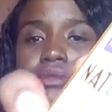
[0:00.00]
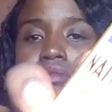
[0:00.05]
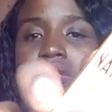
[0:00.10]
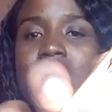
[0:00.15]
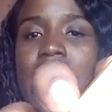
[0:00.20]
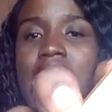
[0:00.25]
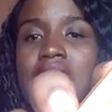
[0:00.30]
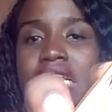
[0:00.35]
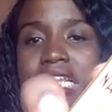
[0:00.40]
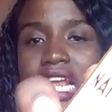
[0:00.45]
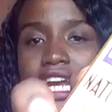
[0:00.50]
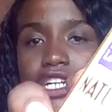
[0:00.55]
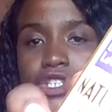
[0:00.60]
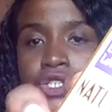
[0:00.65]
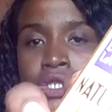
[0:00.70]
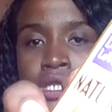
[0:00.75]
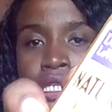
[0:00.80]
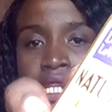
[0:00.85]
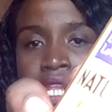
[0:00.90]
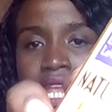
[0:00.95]
from the
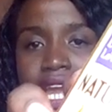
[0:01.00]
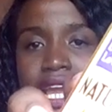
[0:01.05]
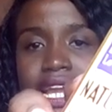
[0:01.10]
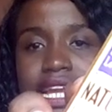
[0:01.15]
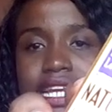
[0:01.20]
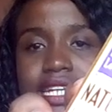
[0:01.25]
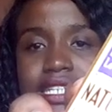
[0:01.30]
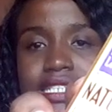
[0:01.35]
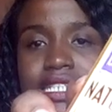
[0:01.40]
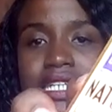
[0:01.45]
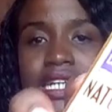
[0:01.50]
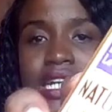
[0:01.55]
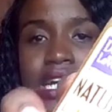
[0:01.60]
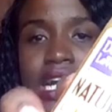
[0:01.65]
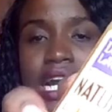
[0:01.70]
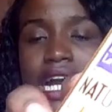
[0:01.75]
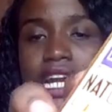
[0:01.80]
natural line.